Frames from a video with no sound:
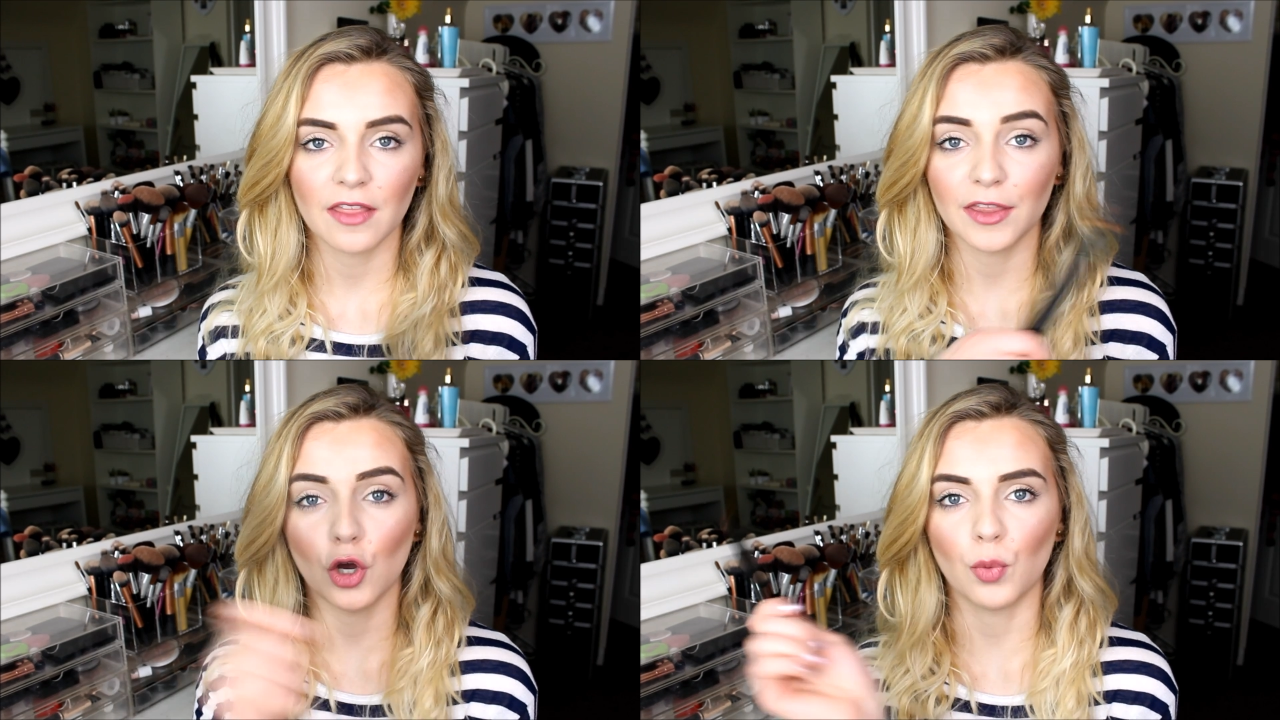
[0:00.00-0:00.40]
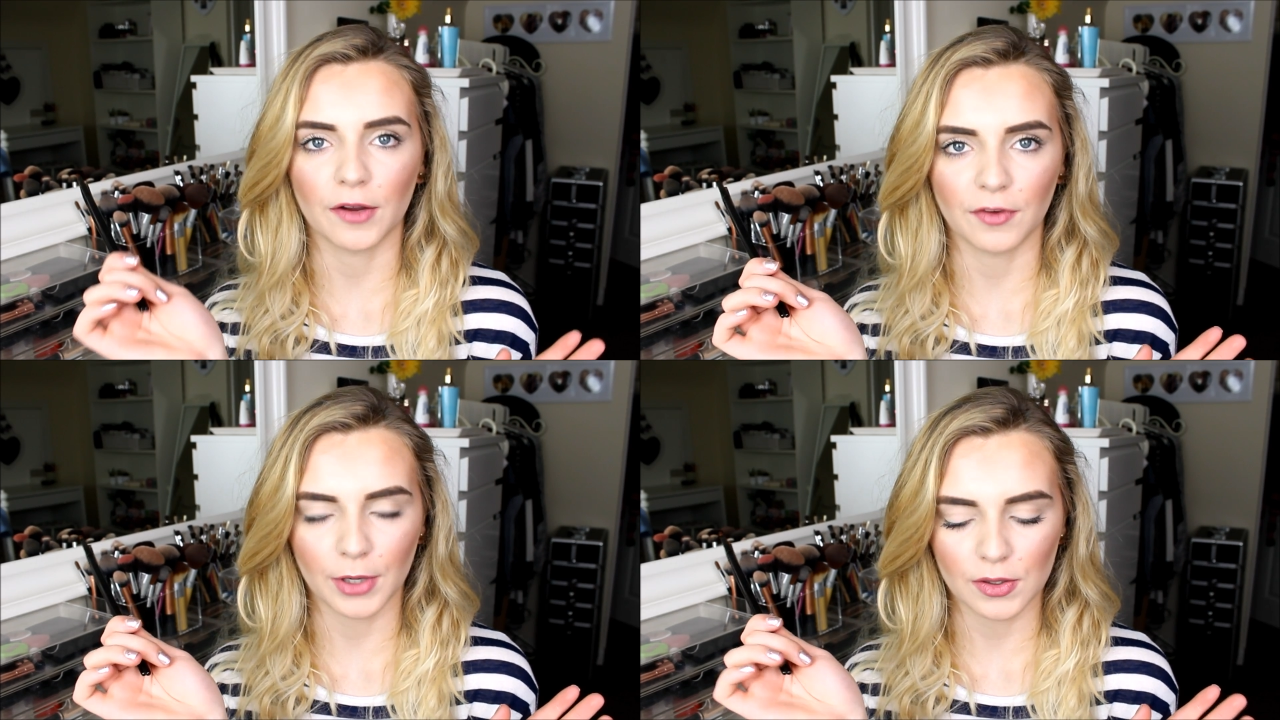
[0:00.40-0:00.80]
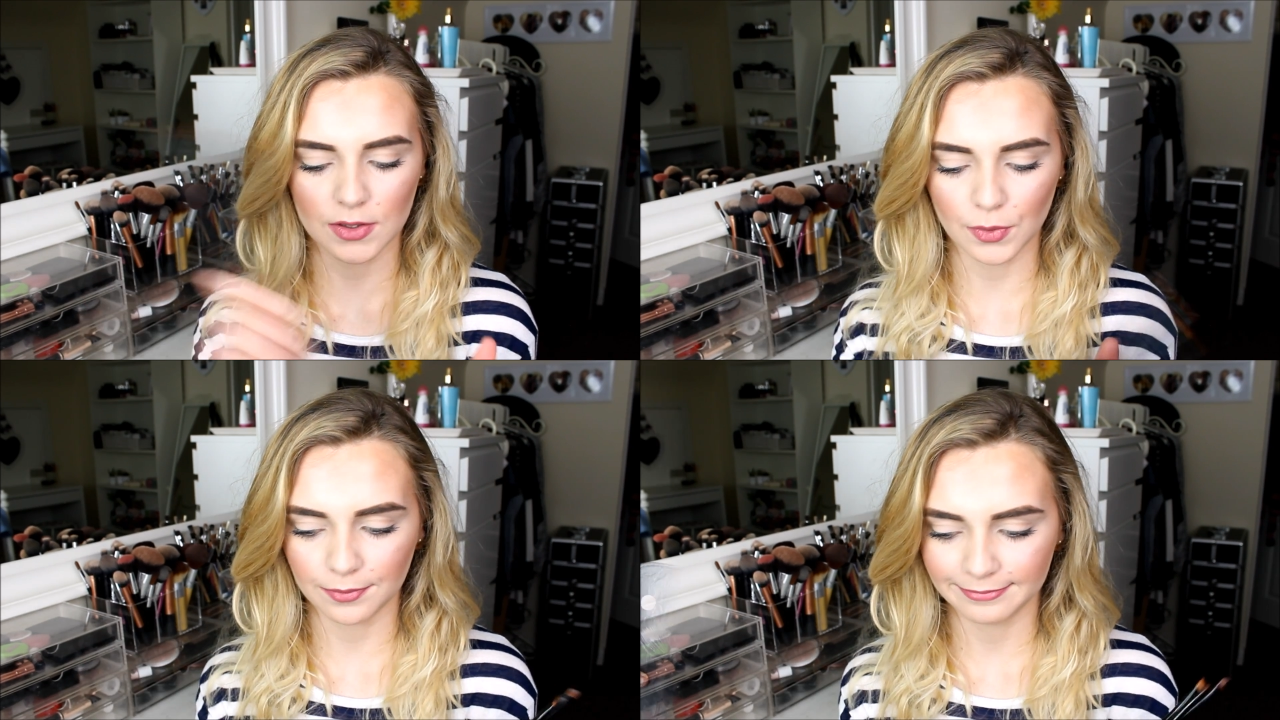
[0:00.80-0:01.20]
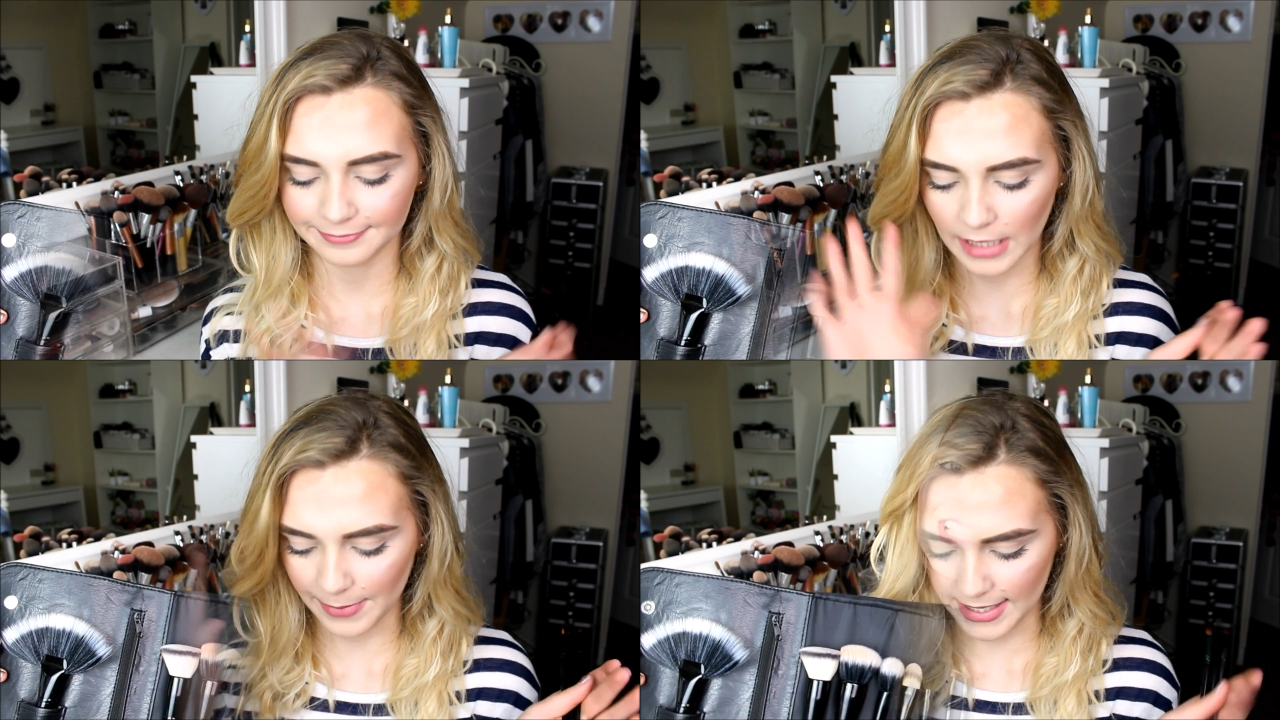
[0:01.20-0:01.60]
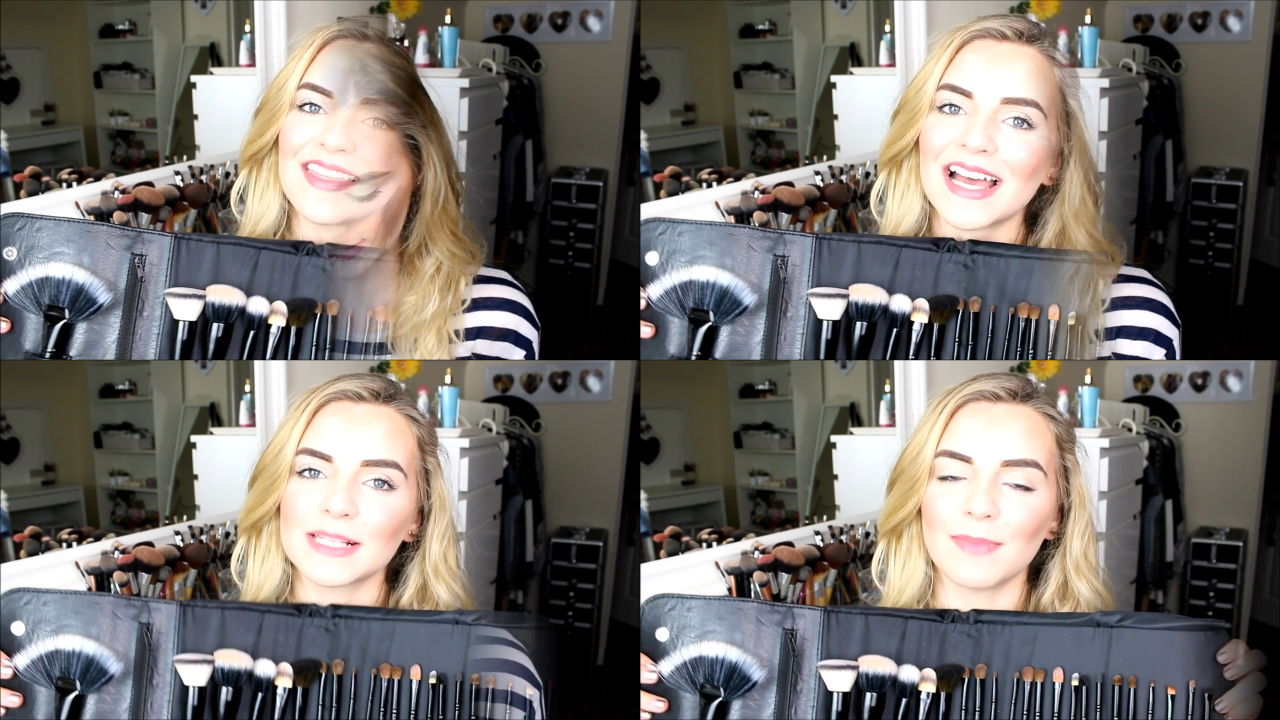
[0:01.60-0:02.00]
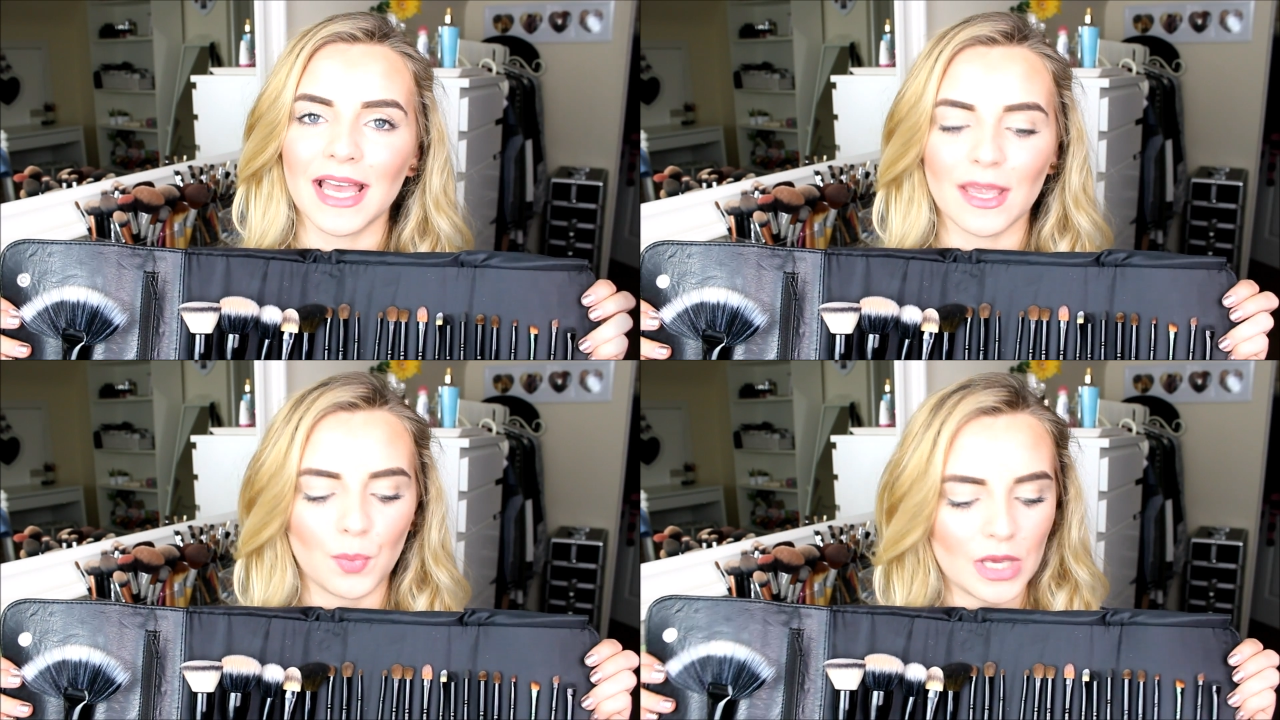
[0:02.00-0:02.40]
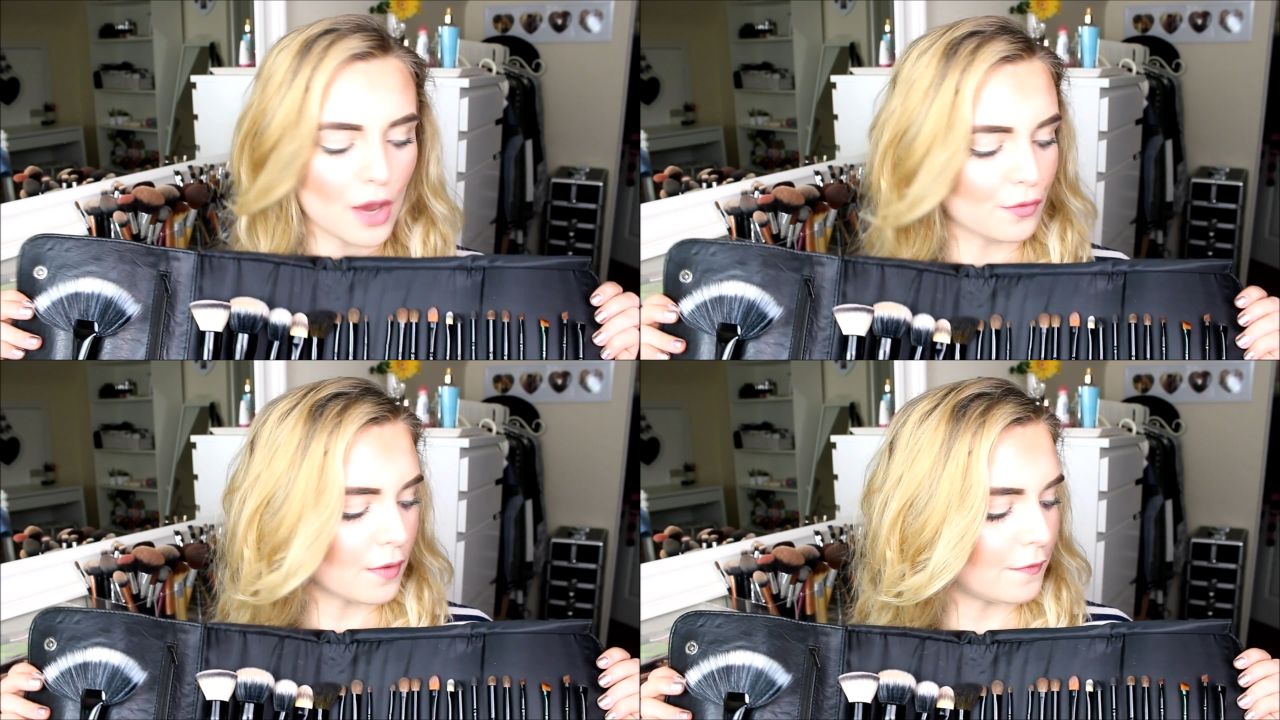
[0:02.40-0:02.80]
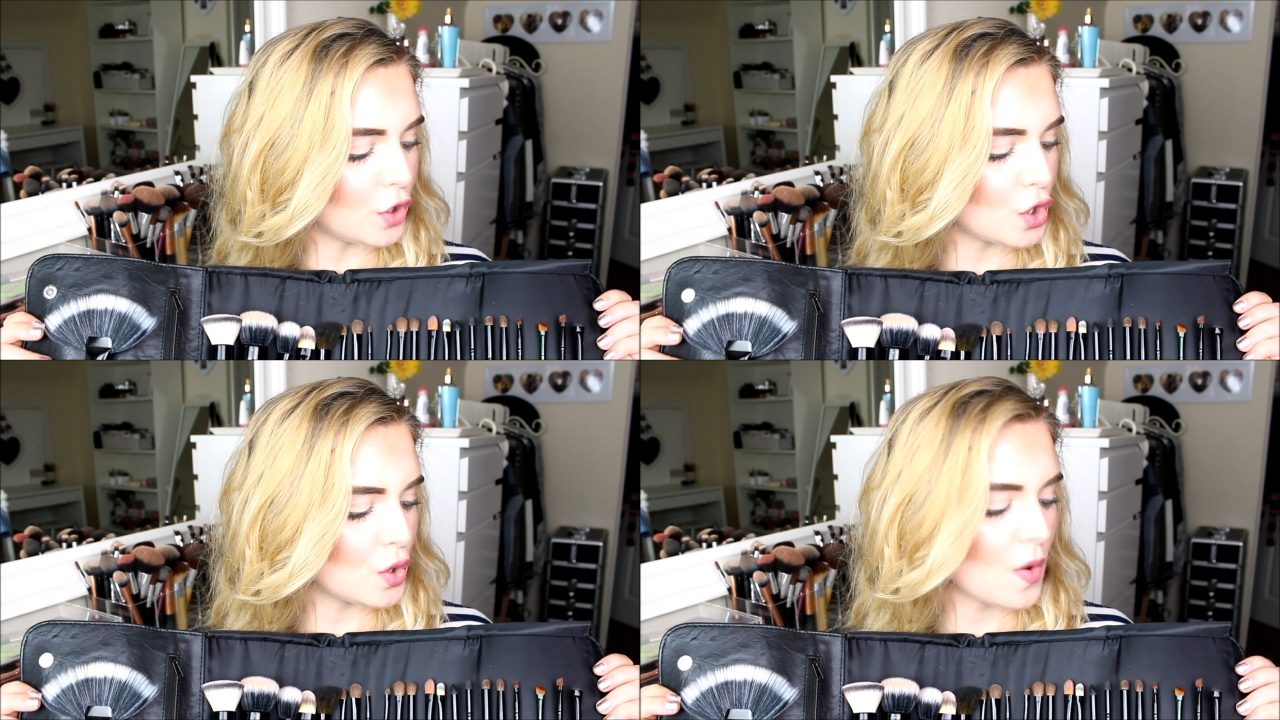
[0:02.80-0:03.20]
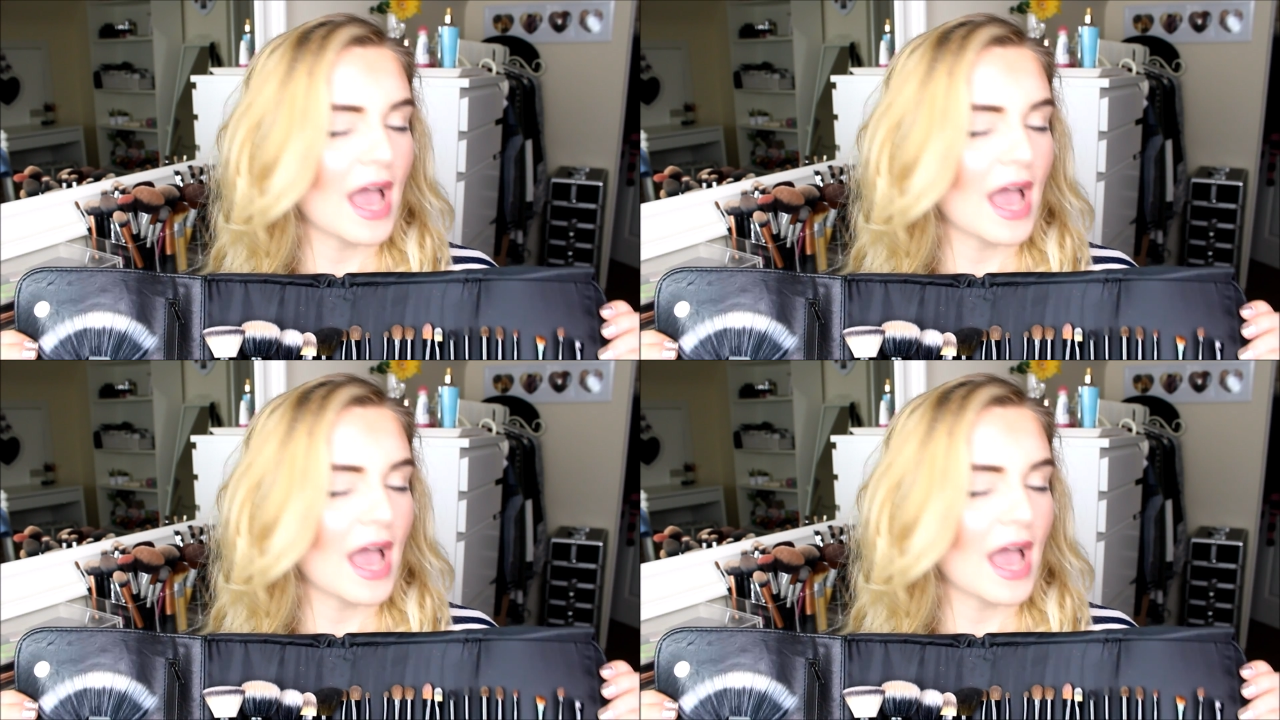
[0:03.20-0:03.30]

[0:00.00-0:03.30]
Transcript: They all work for brows though. So guys, that's my wee review